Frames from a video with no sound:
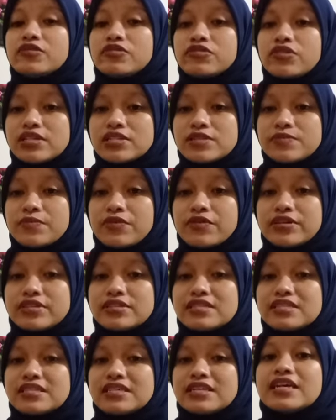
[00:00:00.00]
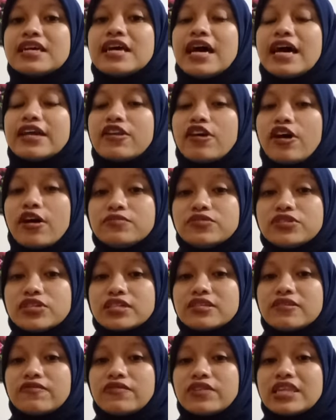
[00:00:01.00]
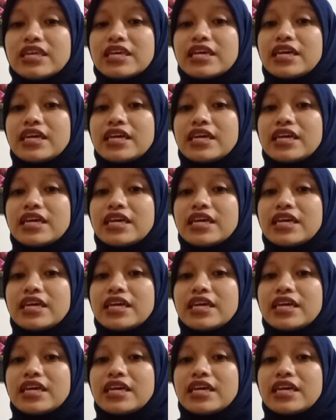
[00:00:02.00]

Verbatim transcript: transparency, and objectivity